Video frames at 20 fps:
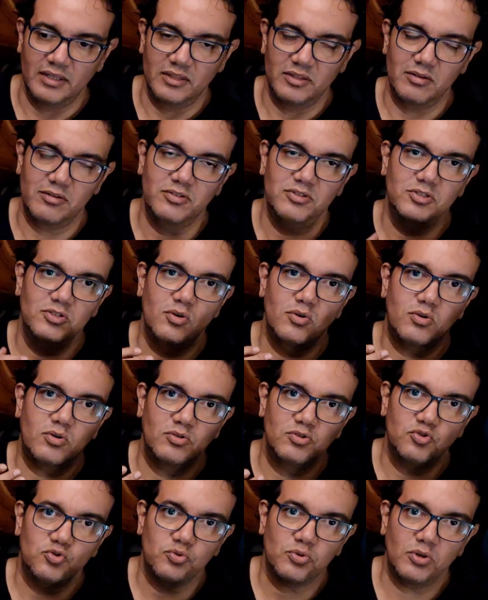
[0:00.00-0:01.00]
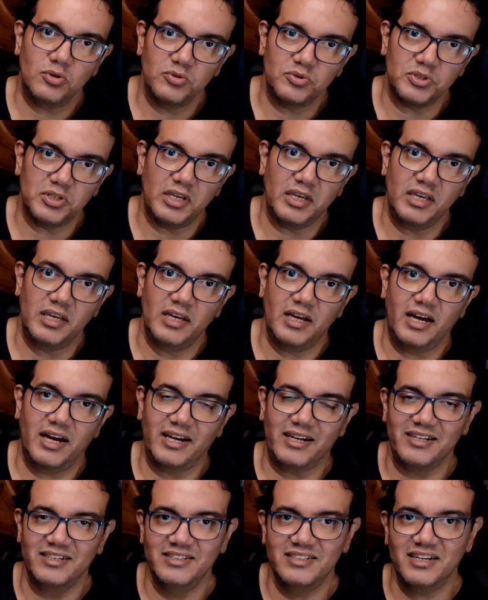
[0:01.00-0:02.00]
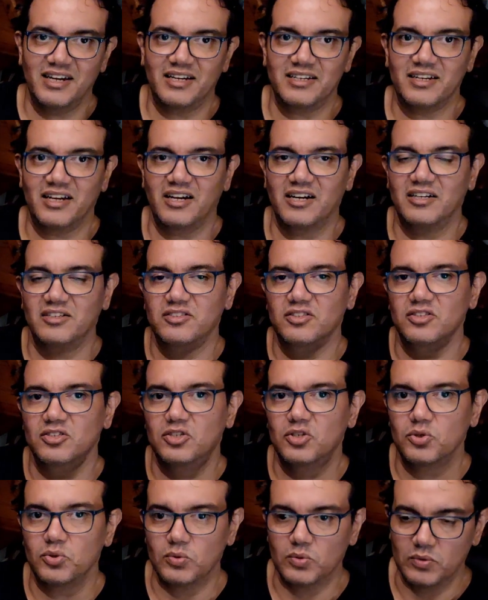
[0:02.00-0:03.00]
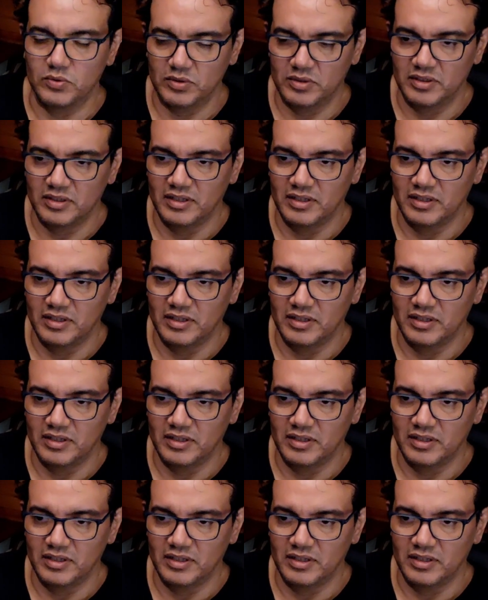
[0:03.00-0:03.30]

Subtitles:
There's no Control Z. I cannot undo.